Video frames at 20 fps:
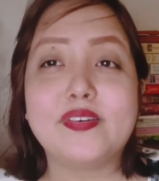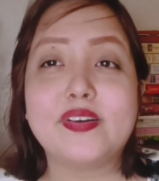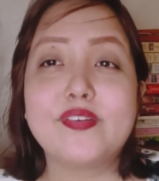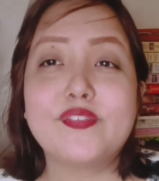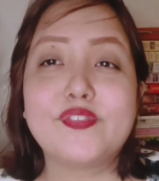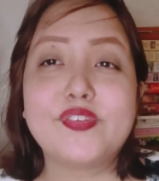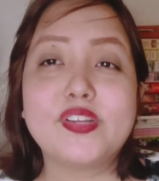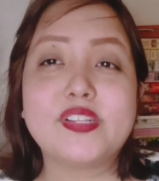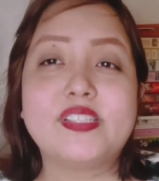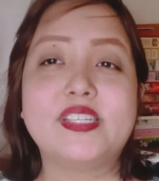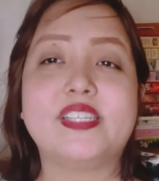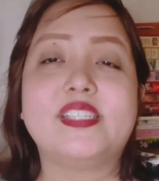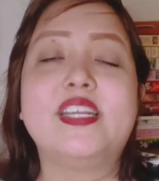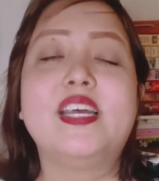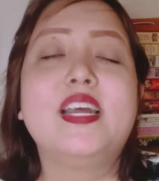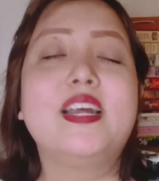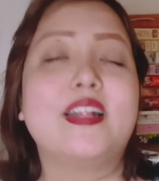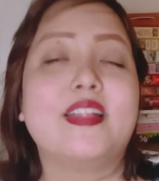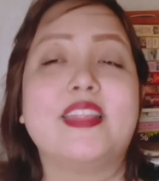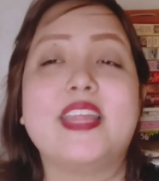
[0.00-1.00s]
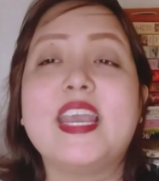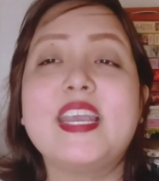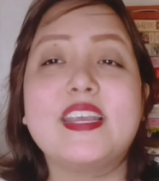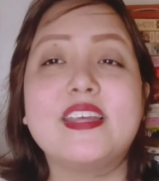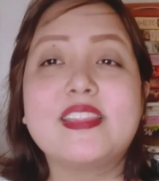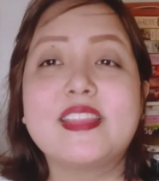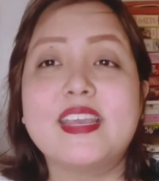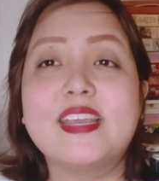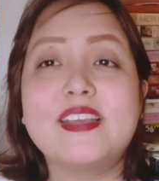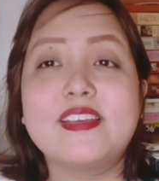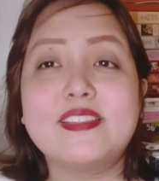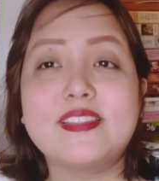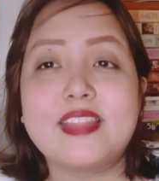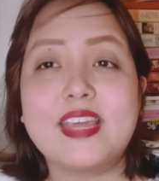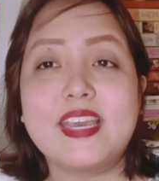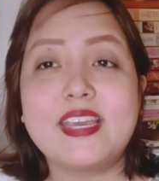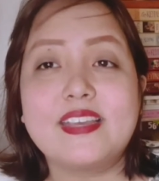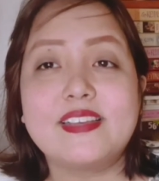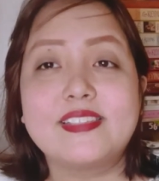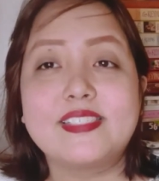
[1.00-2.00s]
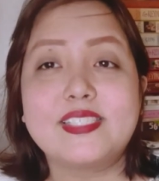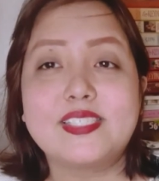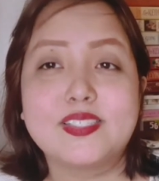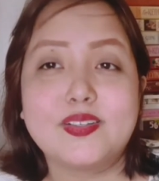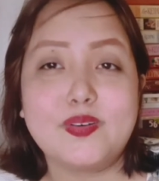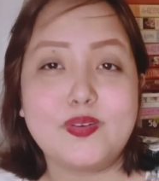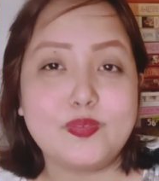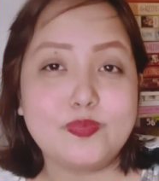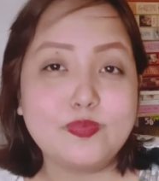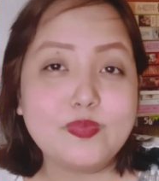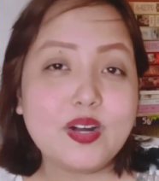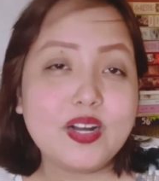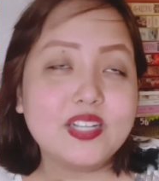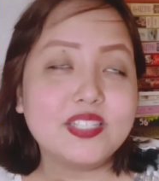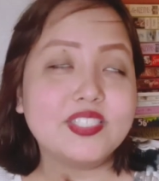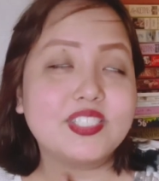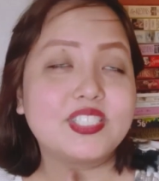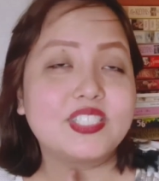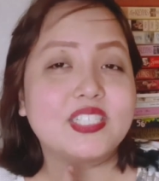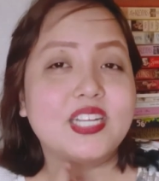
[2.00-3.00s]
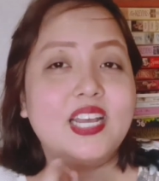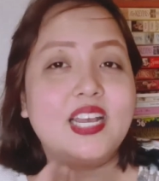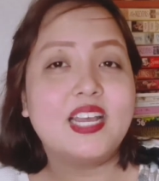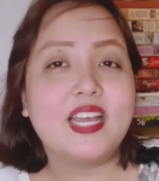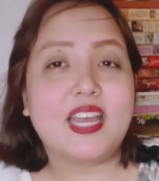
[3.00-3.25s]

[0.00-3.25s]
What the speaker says: If you did, thank you so much,